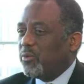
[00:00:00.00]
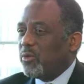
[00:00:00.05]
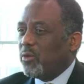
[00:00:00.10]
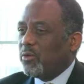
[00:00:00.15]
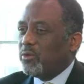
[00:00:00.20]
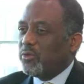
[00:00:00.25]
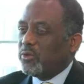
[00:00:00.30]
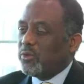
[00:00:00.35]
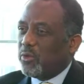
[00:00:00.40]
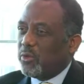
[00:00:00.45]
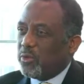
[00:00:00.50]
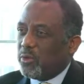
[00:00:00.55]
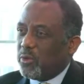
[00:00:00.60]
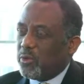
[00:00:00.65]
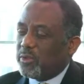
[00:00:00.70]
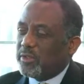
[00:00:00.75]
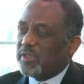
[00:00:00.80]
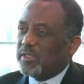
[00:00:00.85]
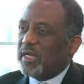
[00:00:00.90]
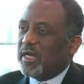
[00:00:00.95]
those on
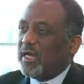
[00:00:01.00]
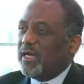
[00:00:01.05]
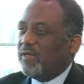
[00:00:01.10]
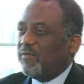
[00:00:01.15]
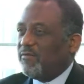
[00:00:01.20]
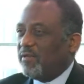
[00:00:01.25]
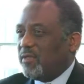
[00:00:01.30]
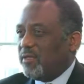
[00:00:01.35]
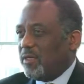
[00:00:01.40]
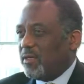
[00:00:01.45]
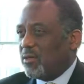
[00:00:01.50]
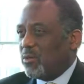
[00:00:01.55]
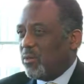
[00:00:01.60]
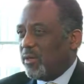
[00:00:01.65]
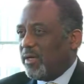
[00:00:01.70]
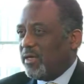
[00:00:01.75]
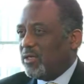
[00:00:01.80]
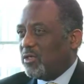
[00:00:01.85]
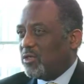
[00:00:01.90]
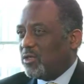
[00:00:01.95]
your side of the
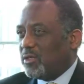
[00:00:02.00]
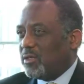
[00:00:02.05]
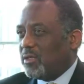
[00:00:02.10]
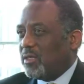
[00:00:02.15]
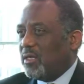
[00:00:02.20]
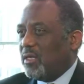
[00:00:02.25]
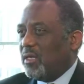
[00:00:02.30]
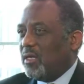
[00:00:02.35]
equation,